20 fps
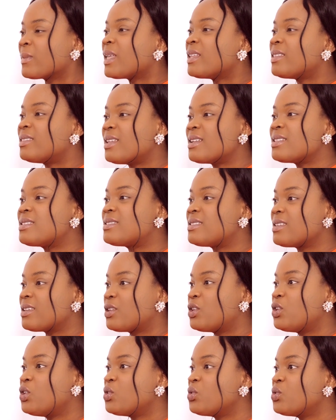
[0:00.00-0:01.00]
That's a
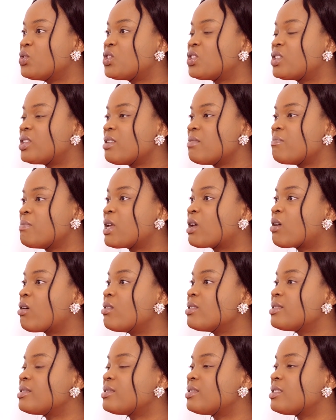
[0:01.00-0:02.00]
huge thing,
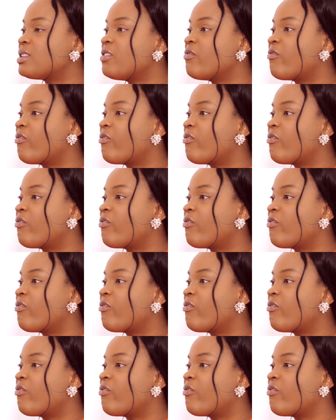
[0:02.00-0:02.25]
because